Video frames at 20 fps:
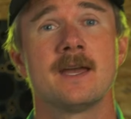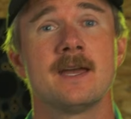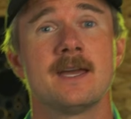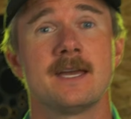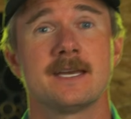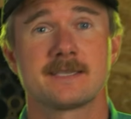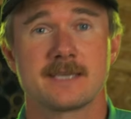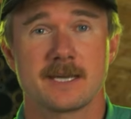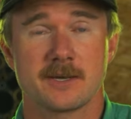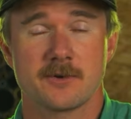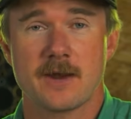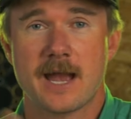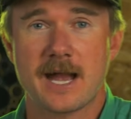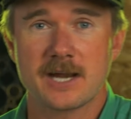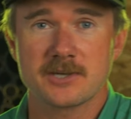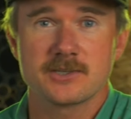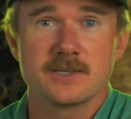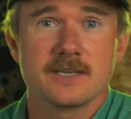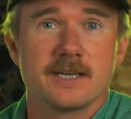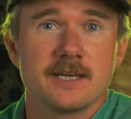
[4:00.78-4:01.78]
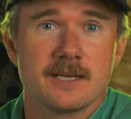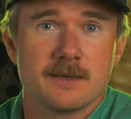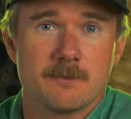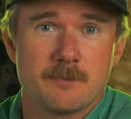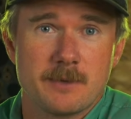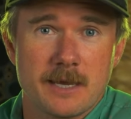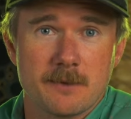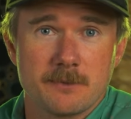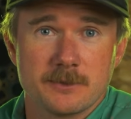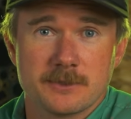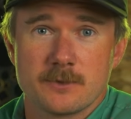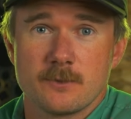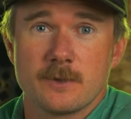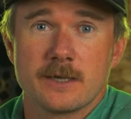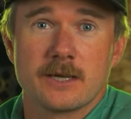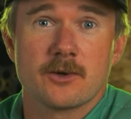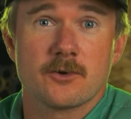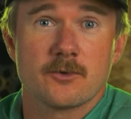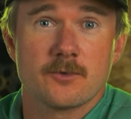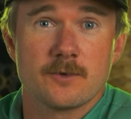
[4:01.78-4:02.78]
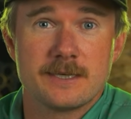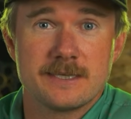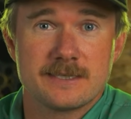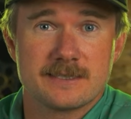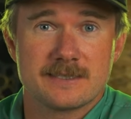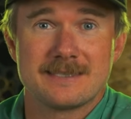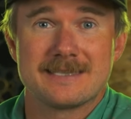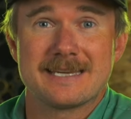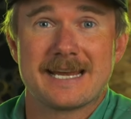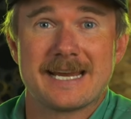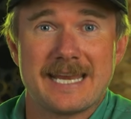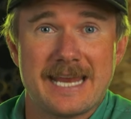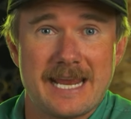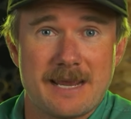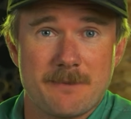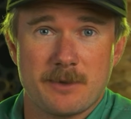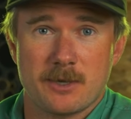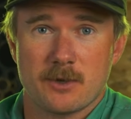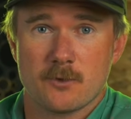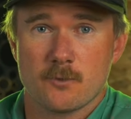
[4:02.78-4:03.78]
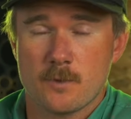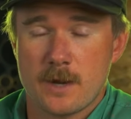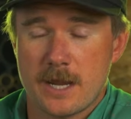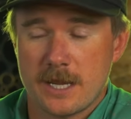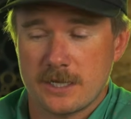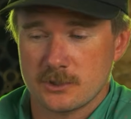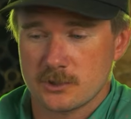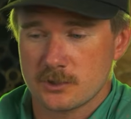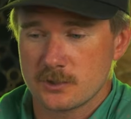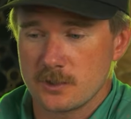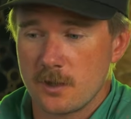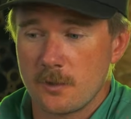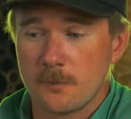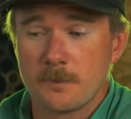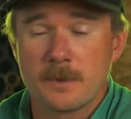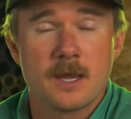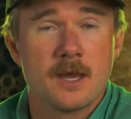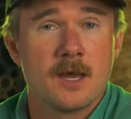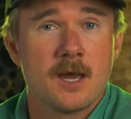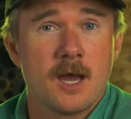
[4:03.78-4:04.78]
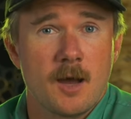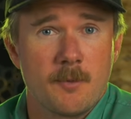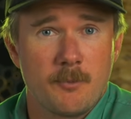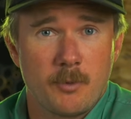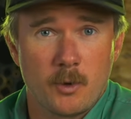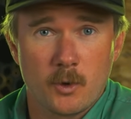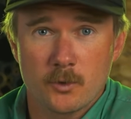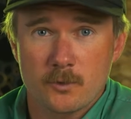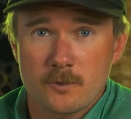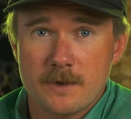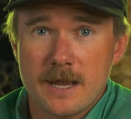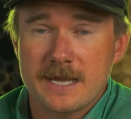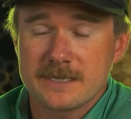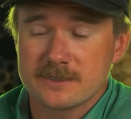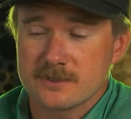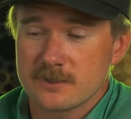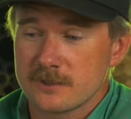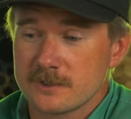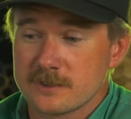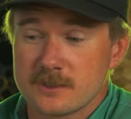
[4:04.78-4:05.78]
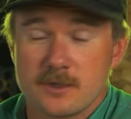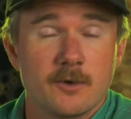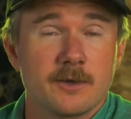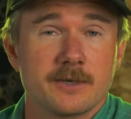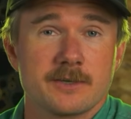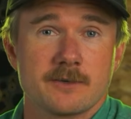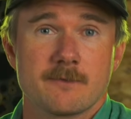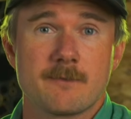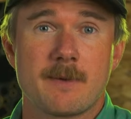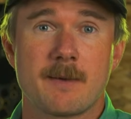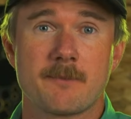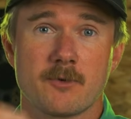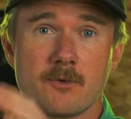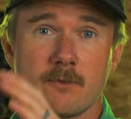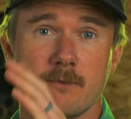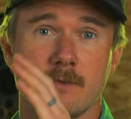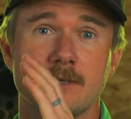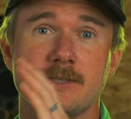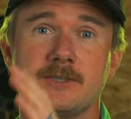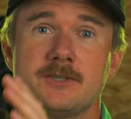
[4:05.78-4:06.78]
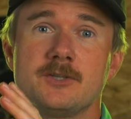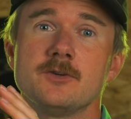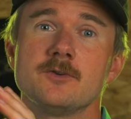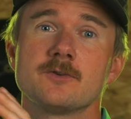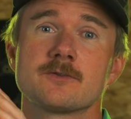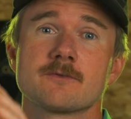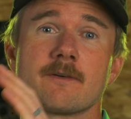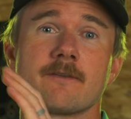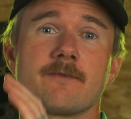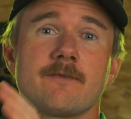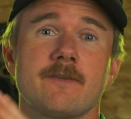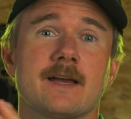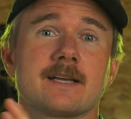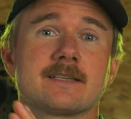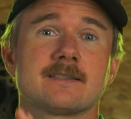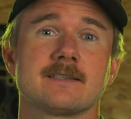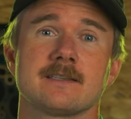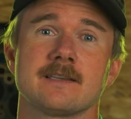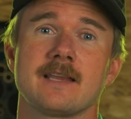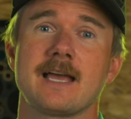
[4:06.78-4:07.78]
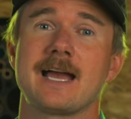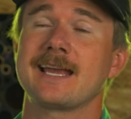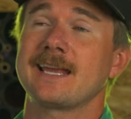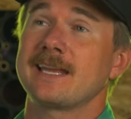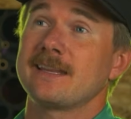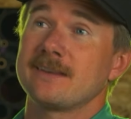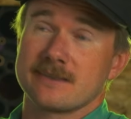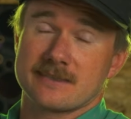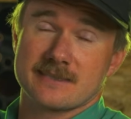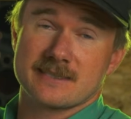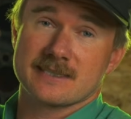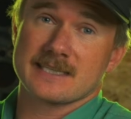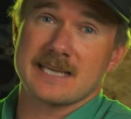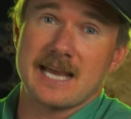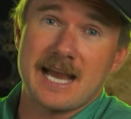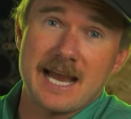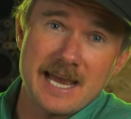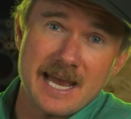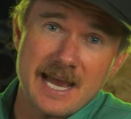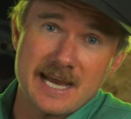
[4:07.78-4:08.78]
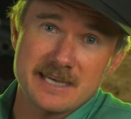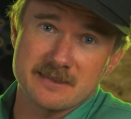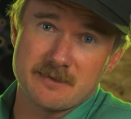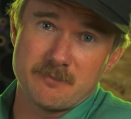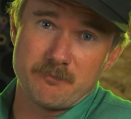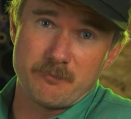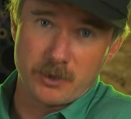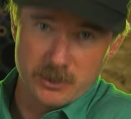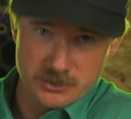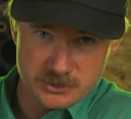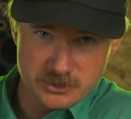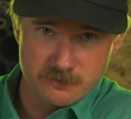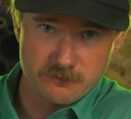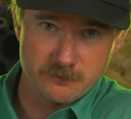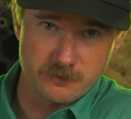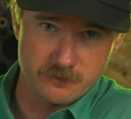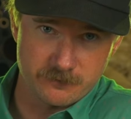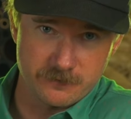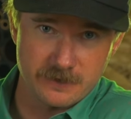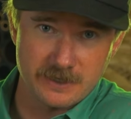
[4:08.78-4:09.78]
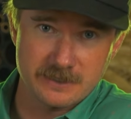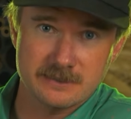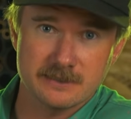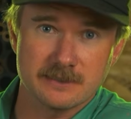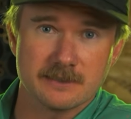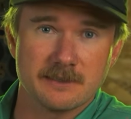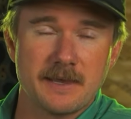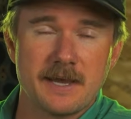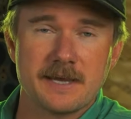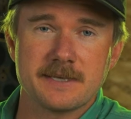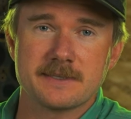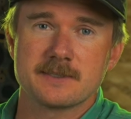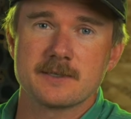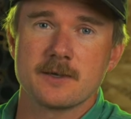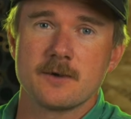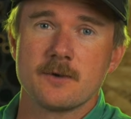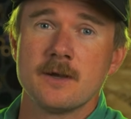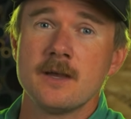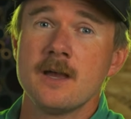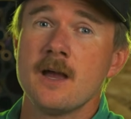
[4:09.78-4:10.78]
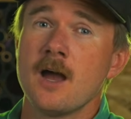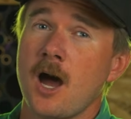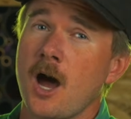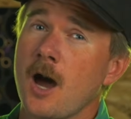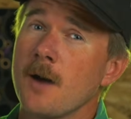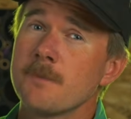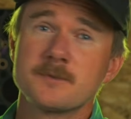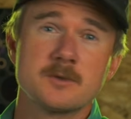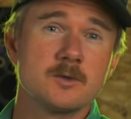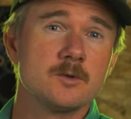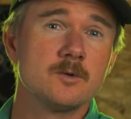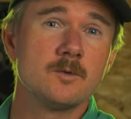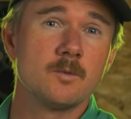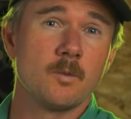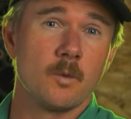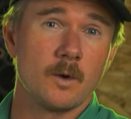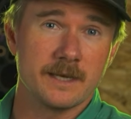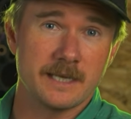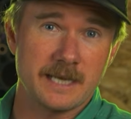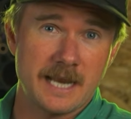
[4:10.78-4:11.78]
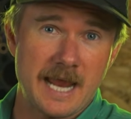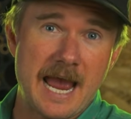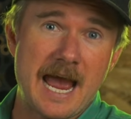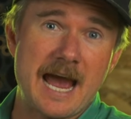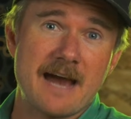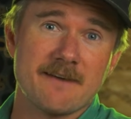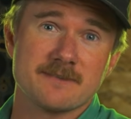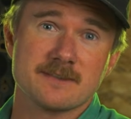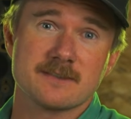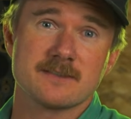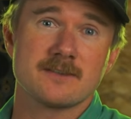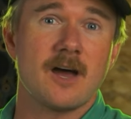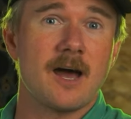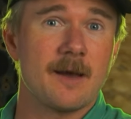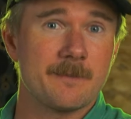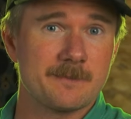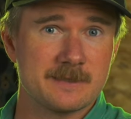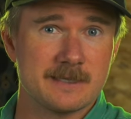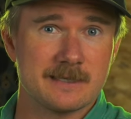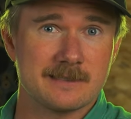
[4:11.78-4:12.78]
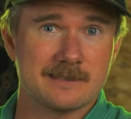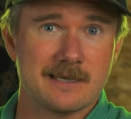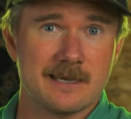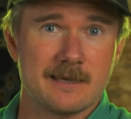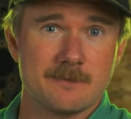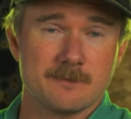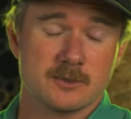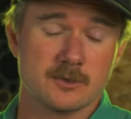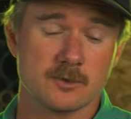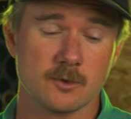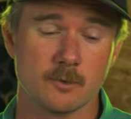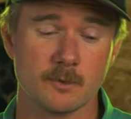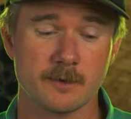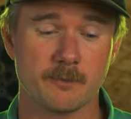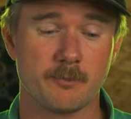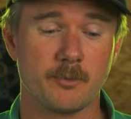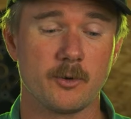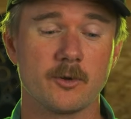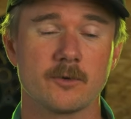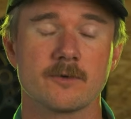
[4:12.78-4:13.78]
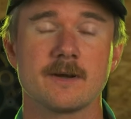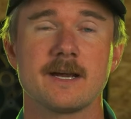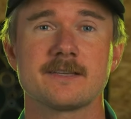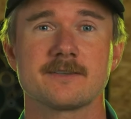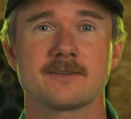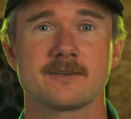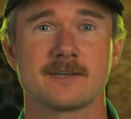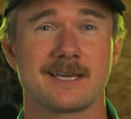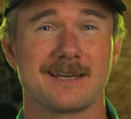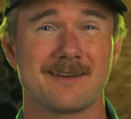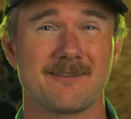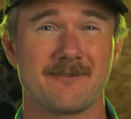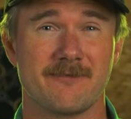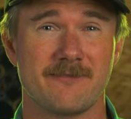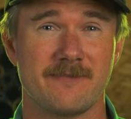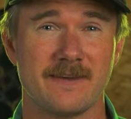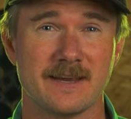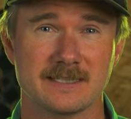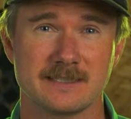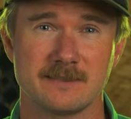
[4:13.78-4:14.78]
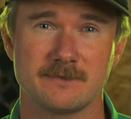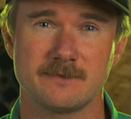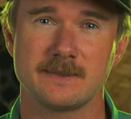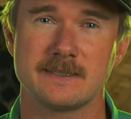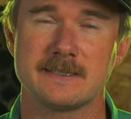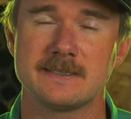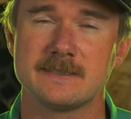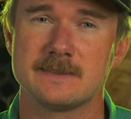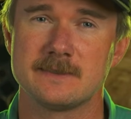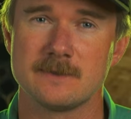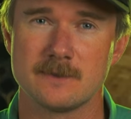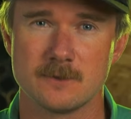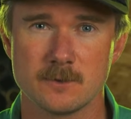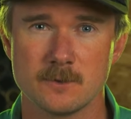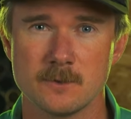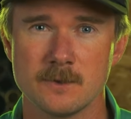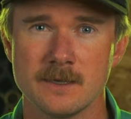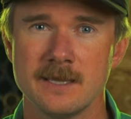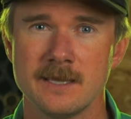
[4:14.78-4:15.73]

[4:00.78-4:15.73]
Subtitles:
is that you're actually going to be able to increase dynamic range. So a polarizer is going to, remember, reduce reflected light, and the sky has a bunch of reflected light, so up to 1.5 stops at times. So what a polarizer can effectively do